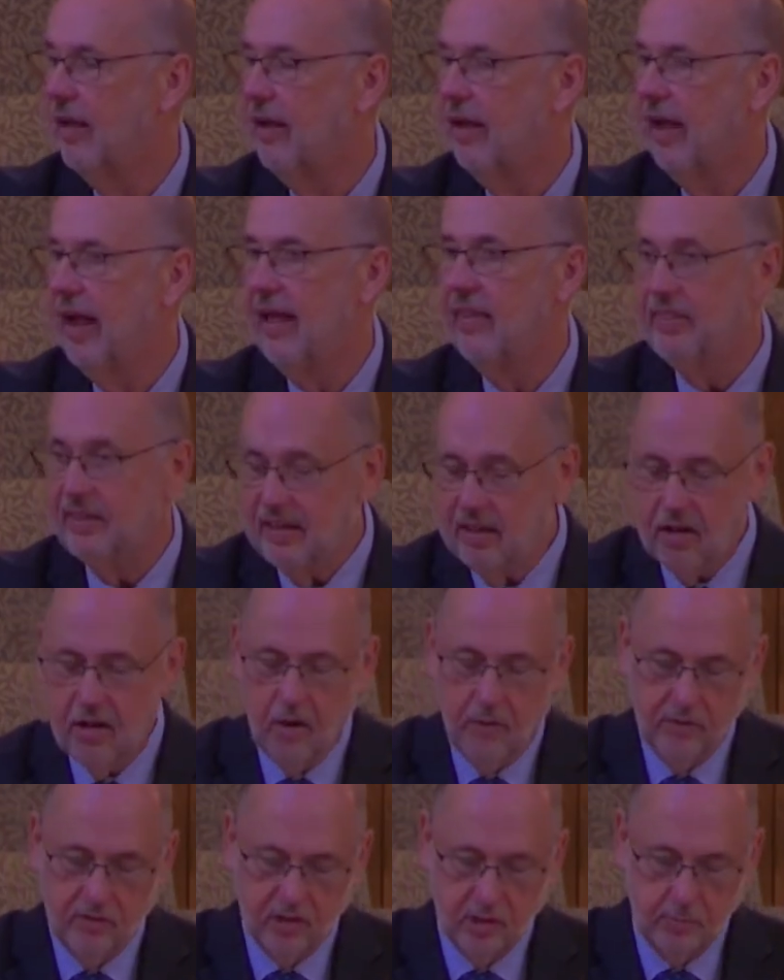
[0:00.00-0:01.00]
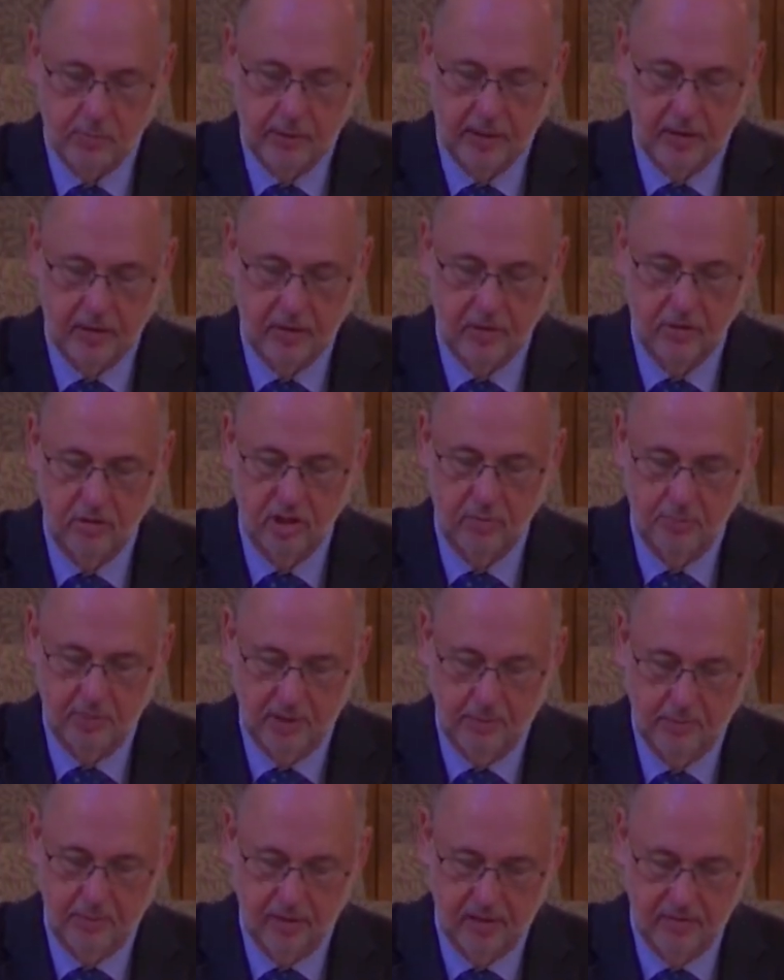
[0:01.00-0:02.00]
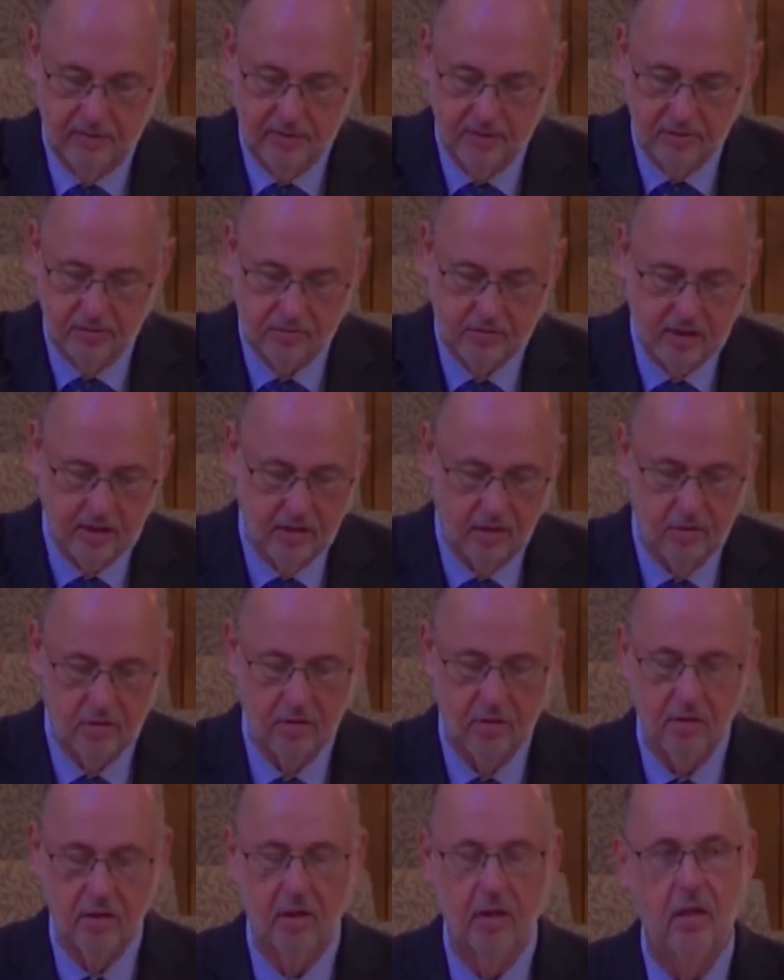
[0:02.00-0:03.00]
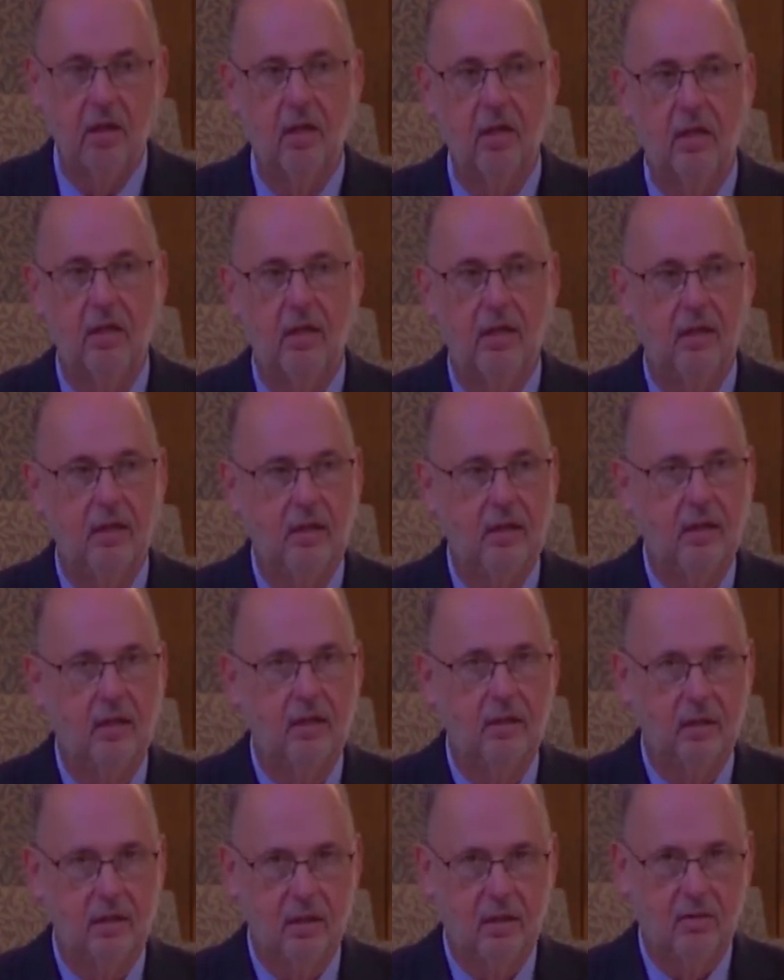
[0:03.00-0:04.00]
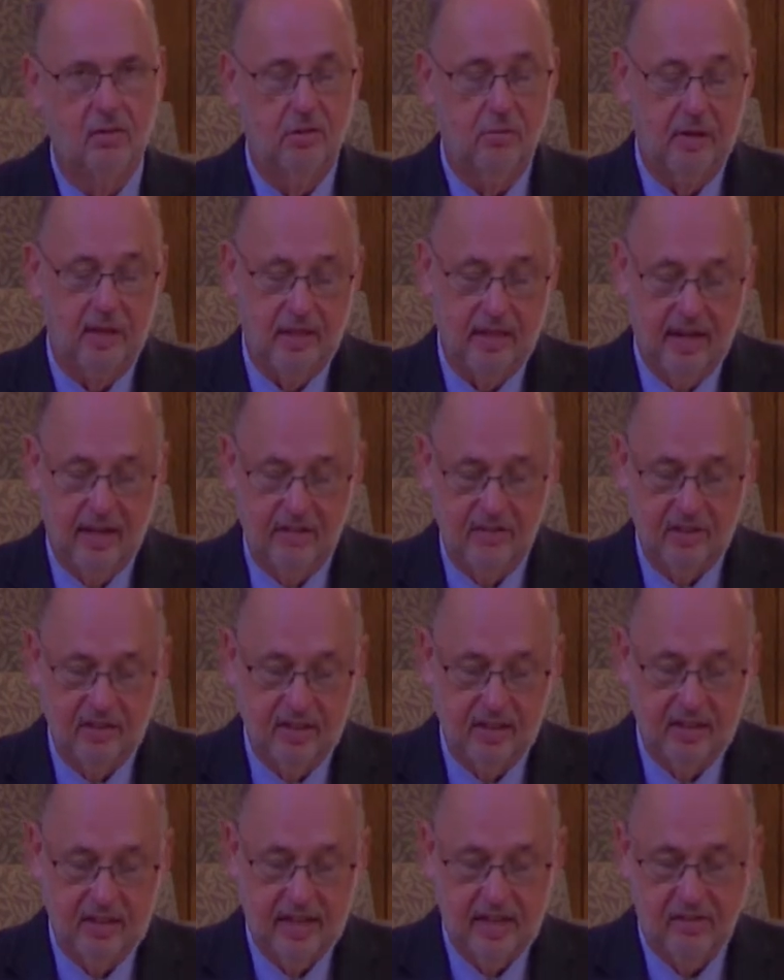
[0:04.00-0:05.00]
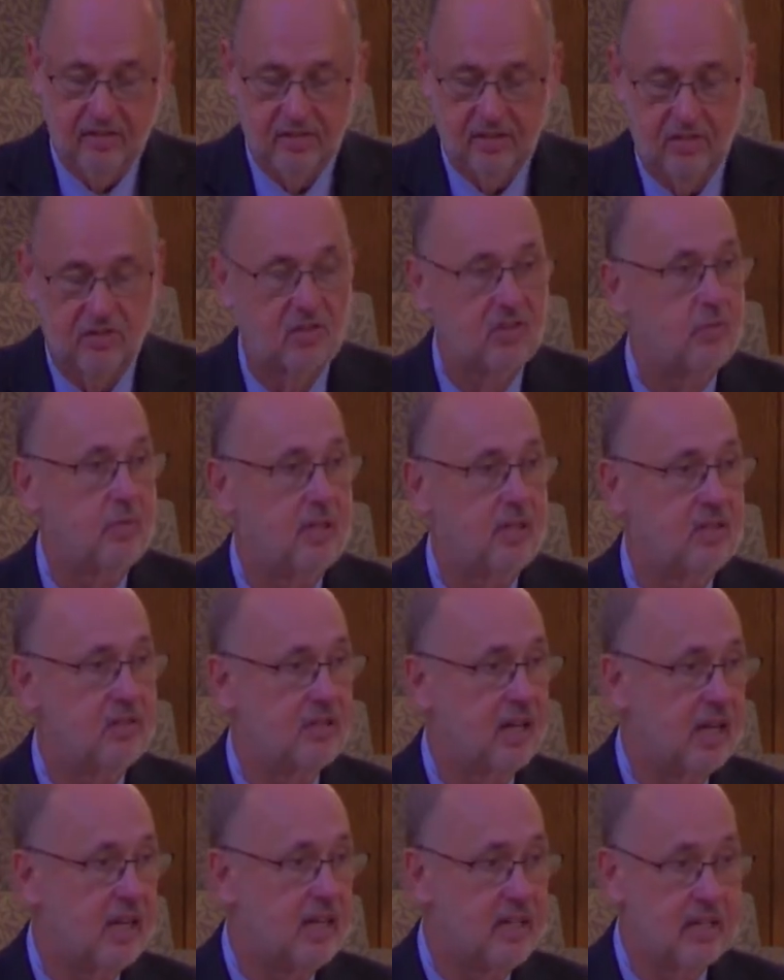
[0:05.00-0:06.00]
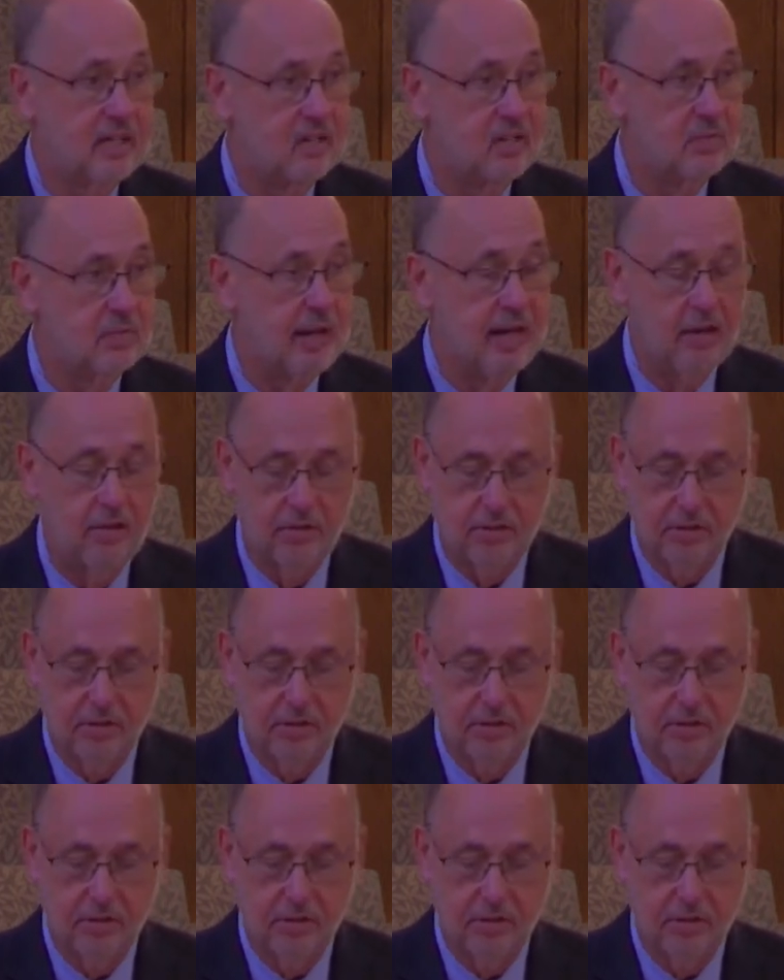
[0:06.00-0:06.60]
and then go and speak to the people of Israel. And so he does, and it tastes as sweet as honey in his mouth.